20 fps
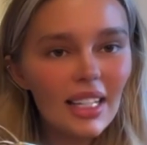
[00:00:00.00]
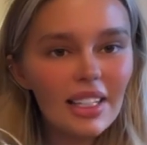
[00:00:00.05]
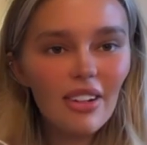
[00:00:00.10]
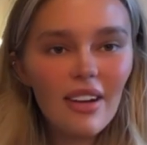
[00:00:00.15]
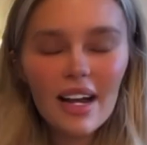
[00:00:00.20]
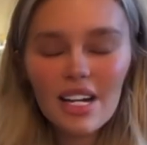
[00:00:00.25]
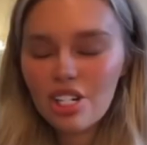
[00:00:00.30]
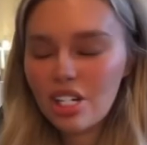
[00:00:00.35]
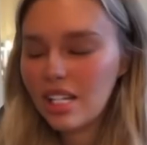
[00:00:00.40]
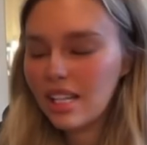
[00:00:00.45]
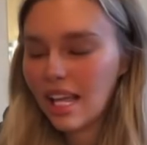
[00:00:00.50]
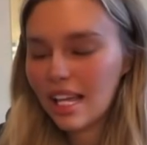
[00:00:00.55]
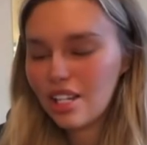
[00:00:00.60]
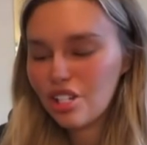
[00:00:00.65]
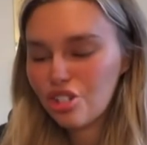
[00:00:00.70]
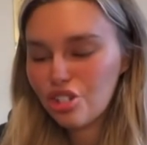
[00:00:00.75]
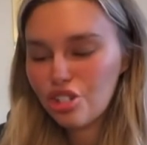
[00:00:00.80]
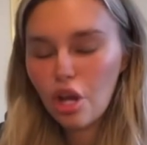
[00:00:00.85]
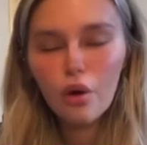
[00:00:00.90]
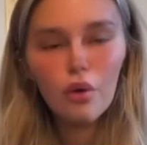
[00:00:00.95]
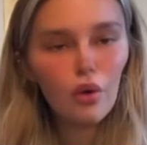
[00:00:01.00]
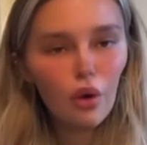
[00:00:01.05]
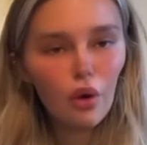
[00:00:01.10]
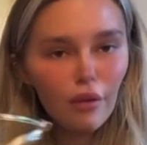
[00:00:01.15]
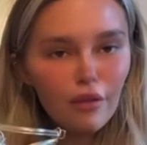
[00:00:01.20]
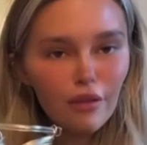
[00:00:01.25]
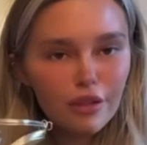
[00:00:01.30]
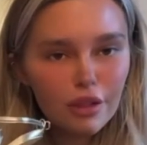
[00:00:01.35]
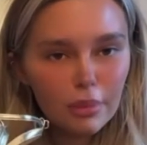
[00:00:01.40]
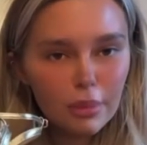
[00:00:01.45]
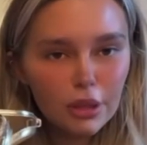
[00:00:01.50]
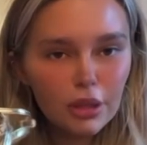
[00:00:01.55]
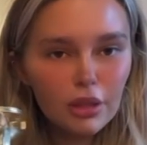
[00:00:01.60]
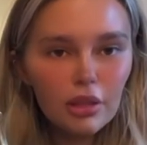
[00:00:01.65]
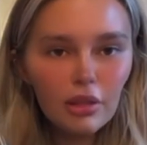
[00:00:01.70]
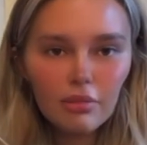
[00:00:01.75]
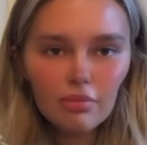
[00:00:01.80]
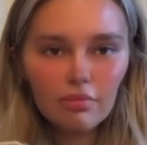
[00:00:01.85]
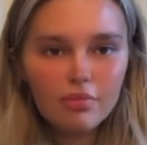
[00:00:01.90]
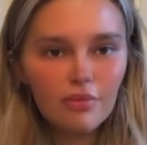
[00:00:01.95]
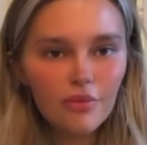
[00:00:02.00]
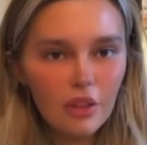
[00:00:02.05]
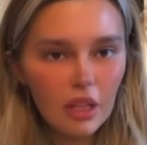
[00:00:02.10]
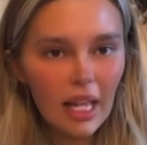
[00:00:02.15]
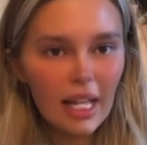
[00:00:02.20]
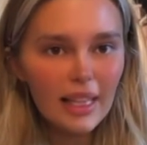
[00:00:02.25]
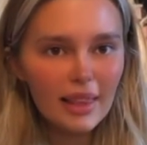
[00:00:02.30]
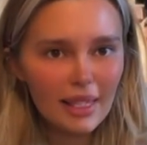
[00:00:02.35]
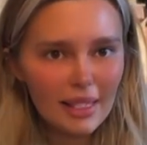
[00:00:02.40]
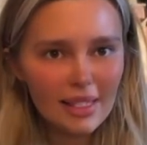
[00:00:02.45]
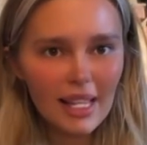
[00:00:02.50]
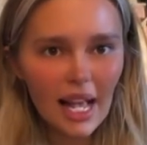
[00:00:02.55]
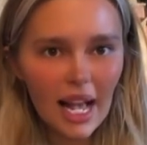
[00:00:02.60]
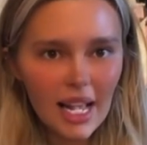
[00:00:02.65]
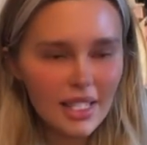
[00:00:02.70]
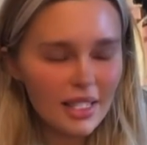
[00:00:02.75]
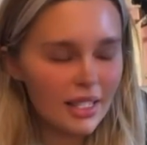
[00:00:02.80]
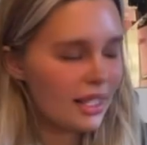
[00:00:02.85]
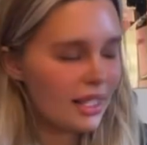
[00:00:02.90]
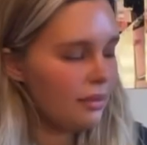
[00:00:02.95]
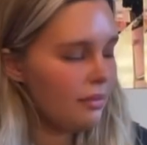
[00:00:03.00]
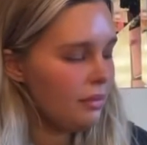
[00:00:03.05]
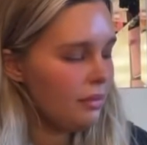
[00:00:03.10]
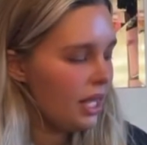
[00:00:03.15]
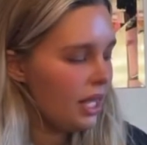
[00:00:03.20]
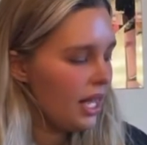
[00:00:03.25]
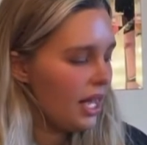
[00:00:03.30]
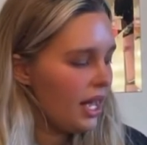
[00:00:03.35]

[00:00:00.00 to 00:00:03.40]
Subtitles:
and they're actually like so comfortable for like the size of them.